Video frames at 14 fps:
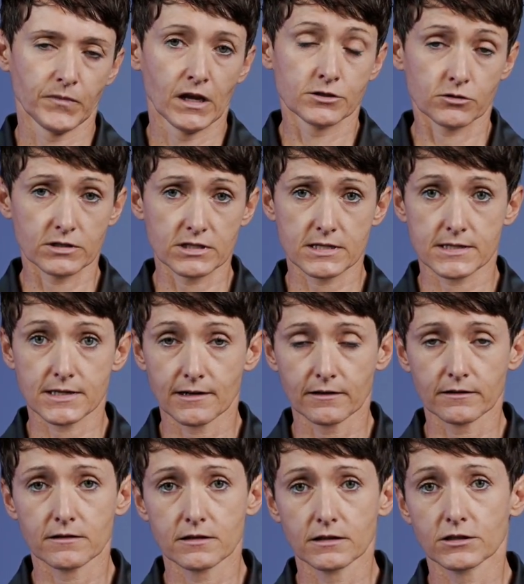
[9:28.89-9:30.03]
So this is
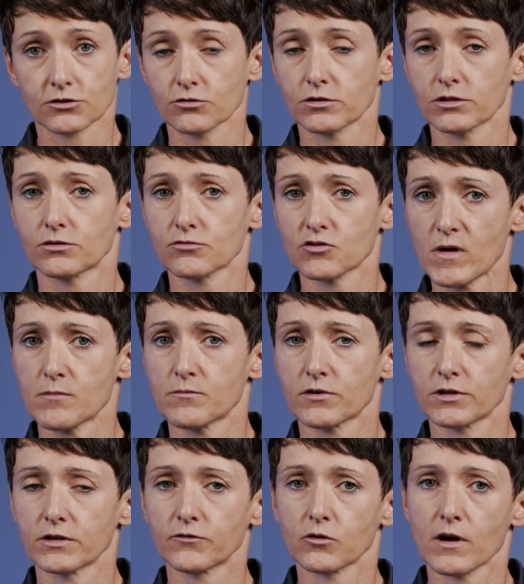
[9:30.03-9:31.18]
another thing that you need to remember
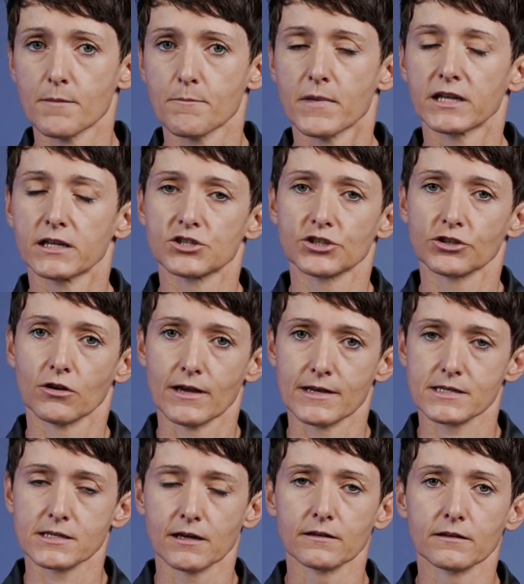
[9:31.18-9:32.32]
if you are managing your
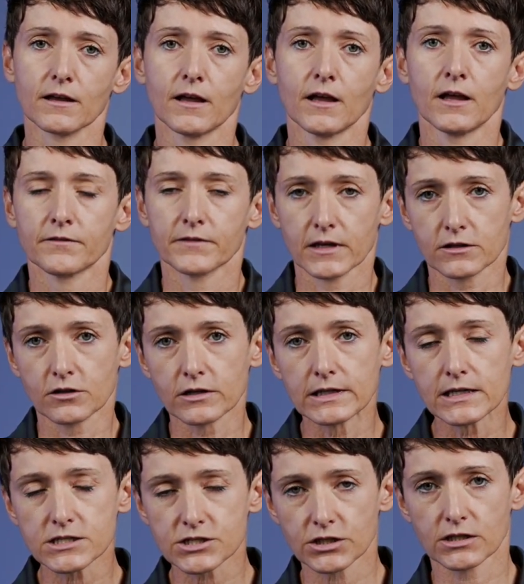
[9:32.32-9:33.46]
ascent, that
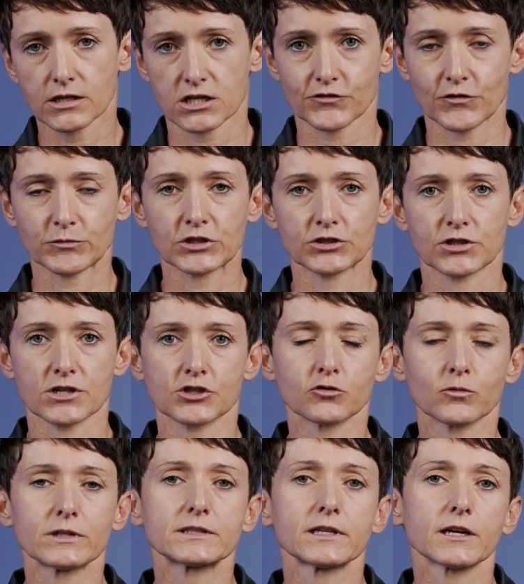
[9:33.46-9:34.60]
releasing gas from the Drysuit
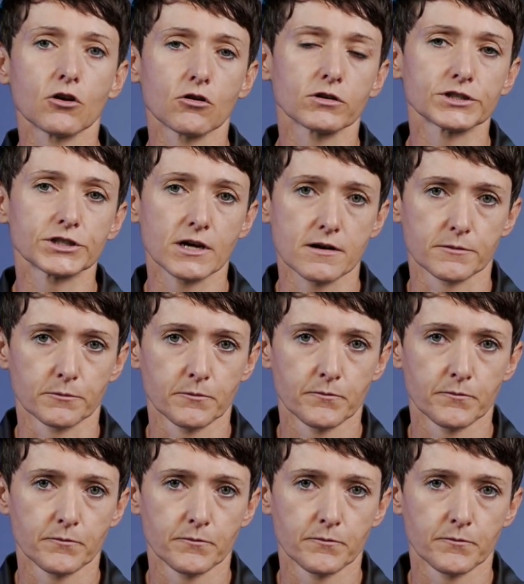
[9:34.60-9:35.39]
will take longer time.